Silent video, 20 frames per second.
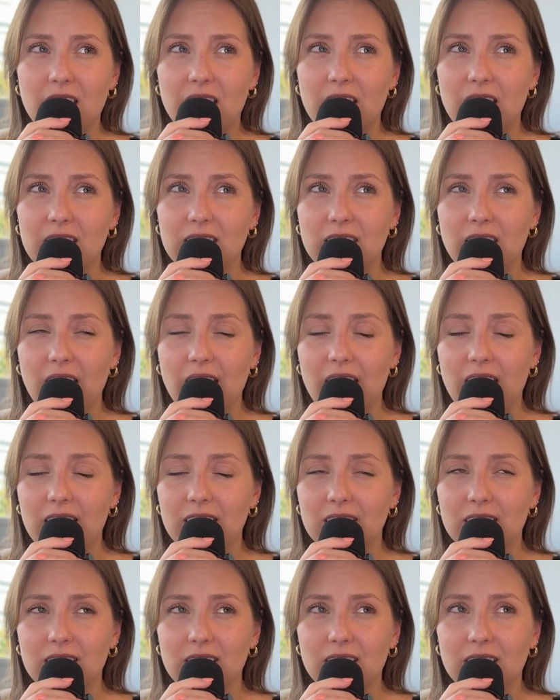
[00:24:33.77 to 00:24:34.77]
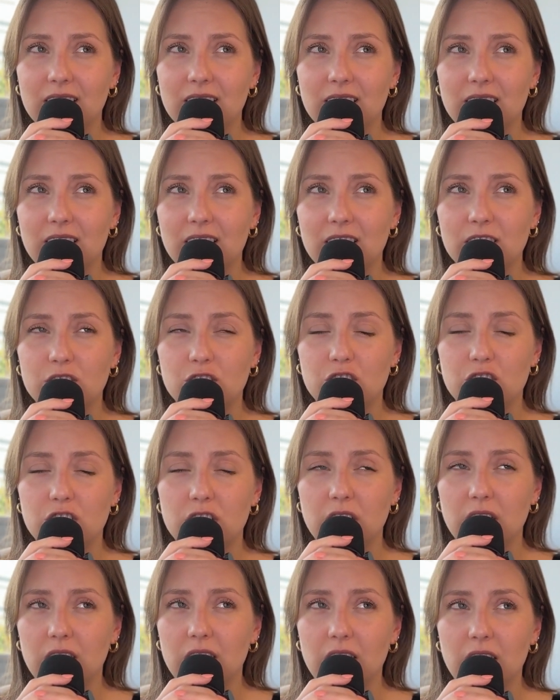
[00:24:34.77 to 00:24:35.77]
that
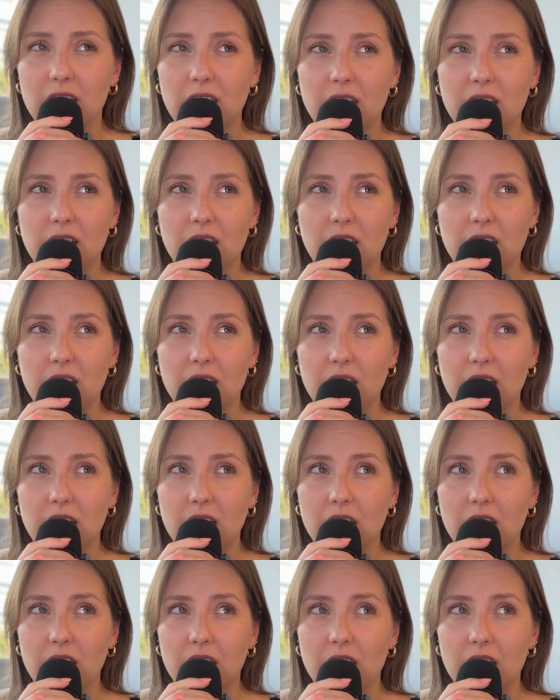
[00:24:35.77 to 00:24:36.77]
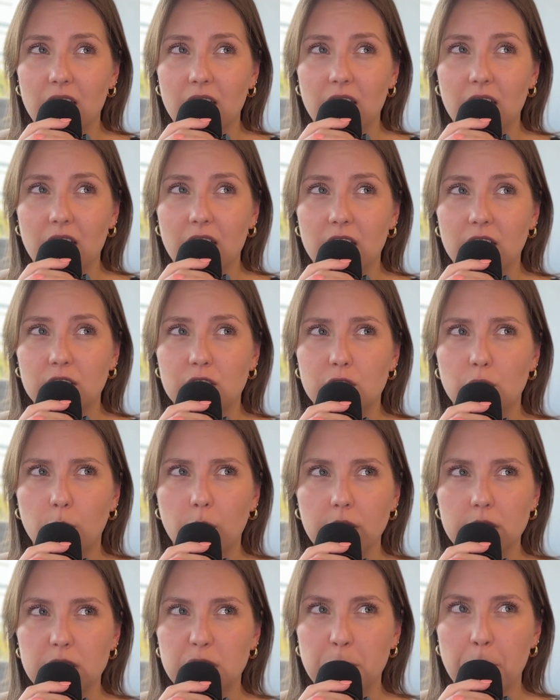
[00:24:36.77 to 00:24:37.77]
she
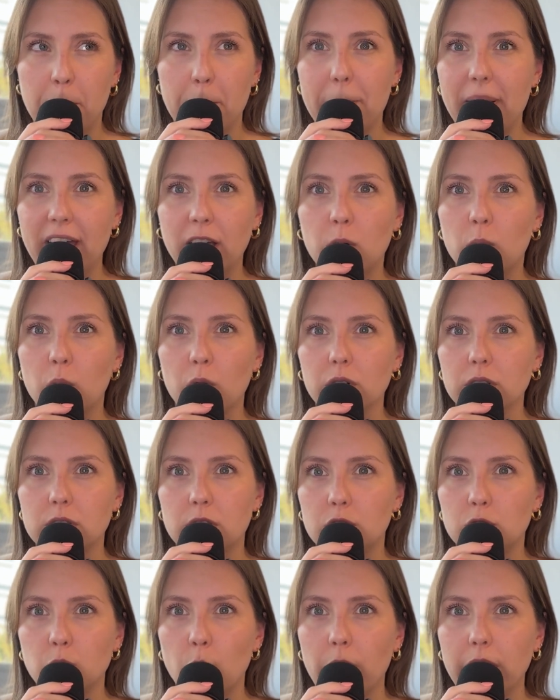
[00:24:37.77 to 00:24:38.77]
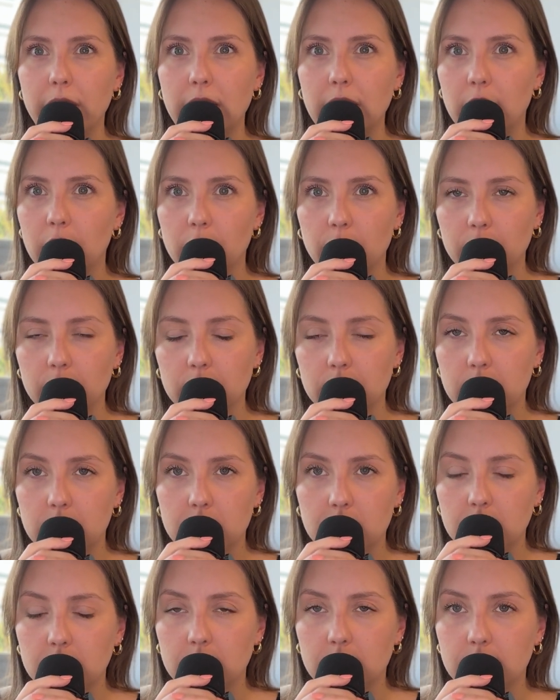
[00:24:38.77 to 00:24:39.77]
took us backwards 20
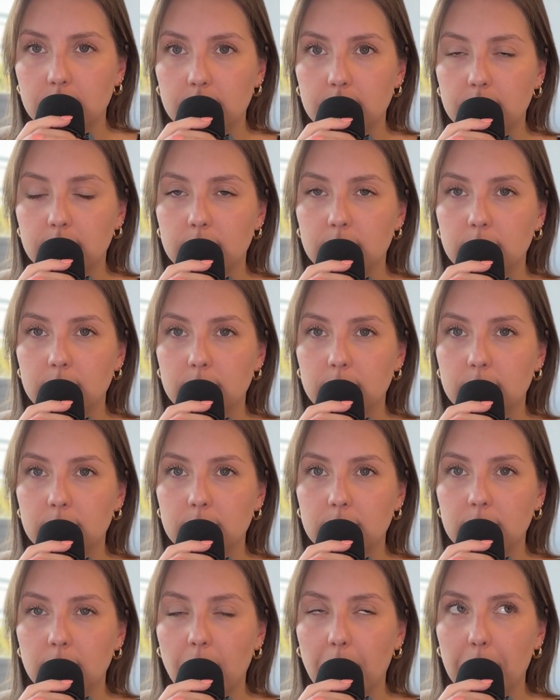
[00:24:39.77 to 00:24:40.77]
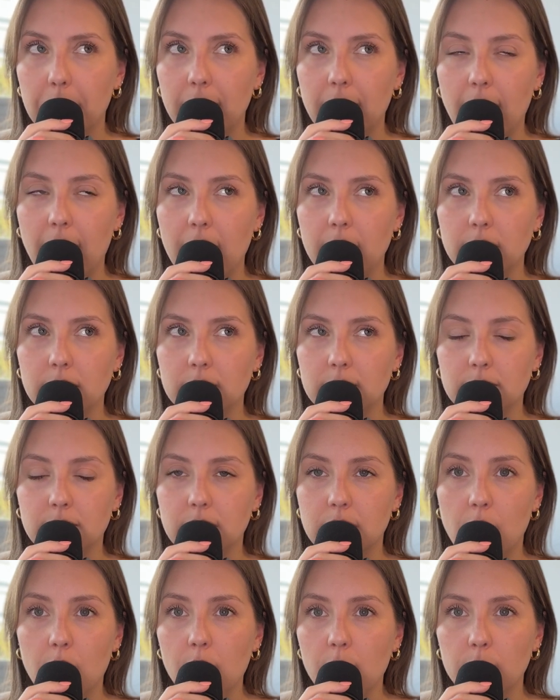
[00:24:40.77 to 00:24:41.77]
years. I mean, I
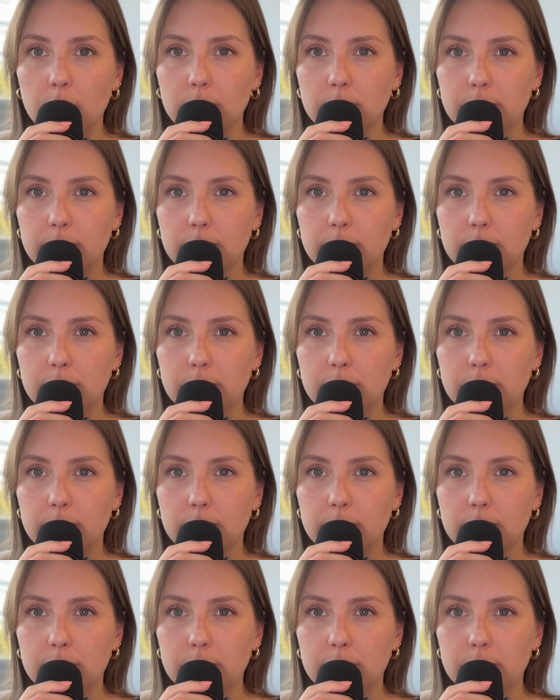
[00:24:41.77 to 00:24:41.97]
no.